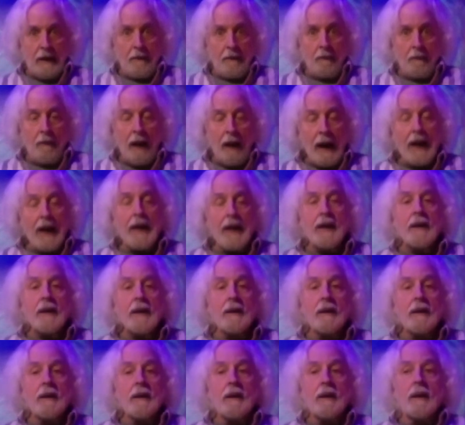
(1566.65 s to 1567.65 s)
My
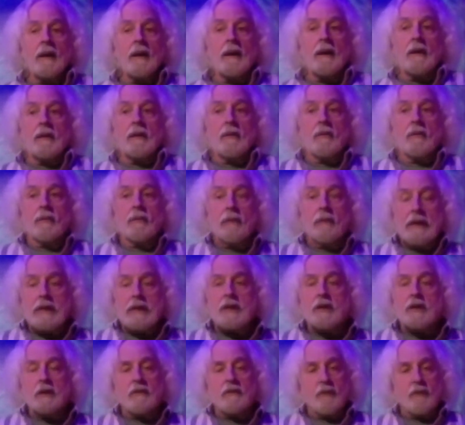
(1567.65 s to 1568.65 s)

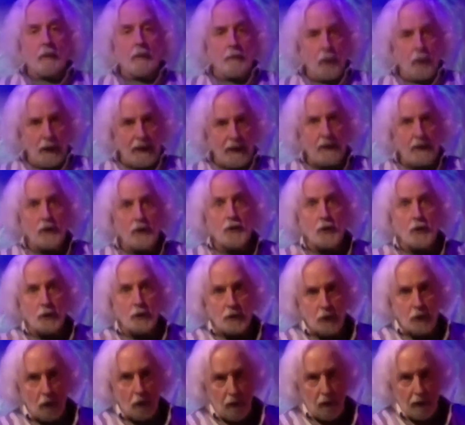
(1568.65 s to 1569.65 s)
reason for putting the
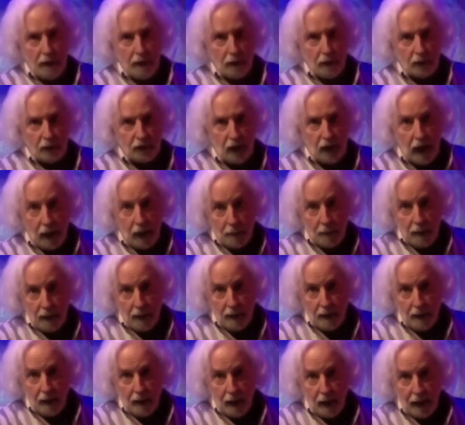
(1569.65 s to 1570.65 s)
tutorials up
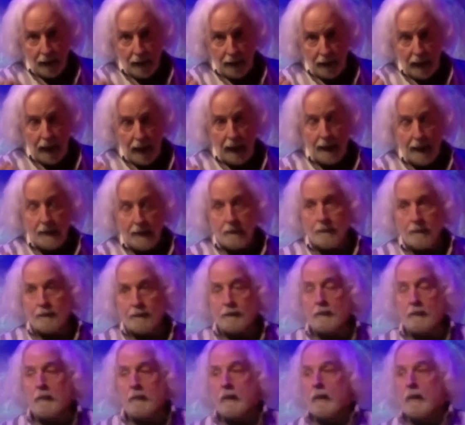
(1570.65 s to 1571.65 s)
online
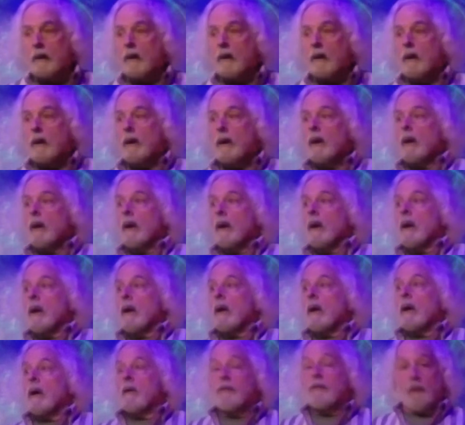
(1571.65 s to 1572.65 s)

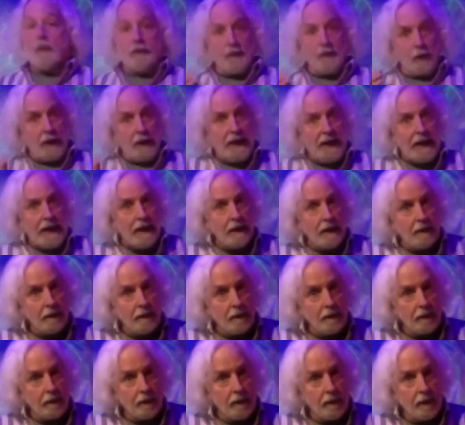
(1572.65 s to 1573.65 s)
for free
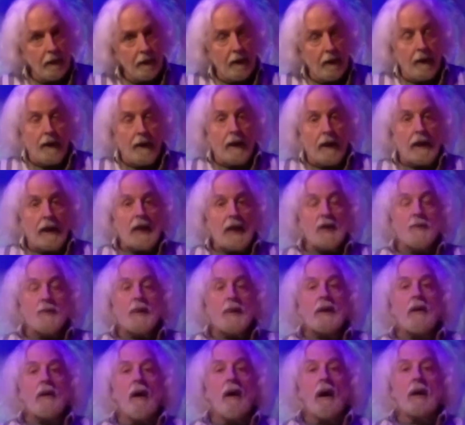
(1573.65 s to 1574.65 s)
is
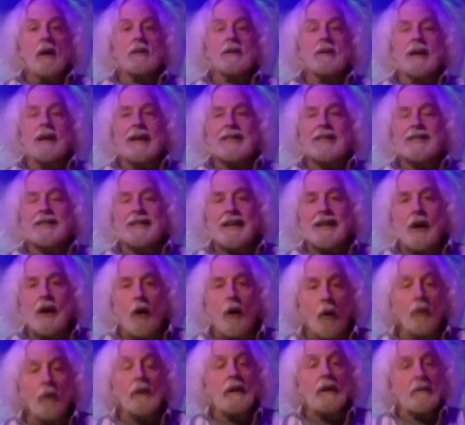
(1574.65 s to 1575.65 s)
because it's the
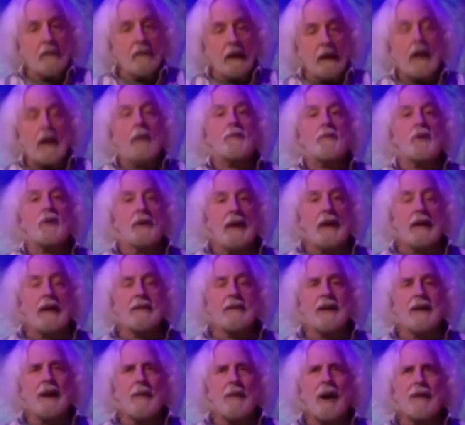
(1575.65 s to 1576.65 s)
only thing up till that
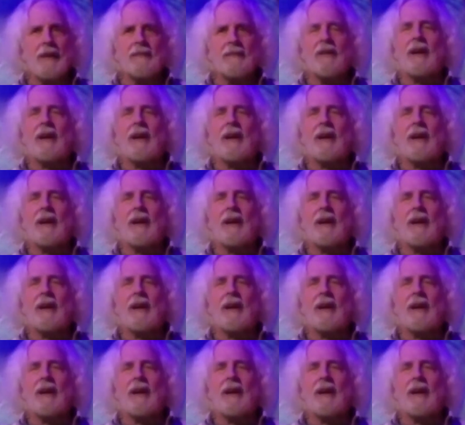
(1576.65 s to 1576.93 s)
time I thought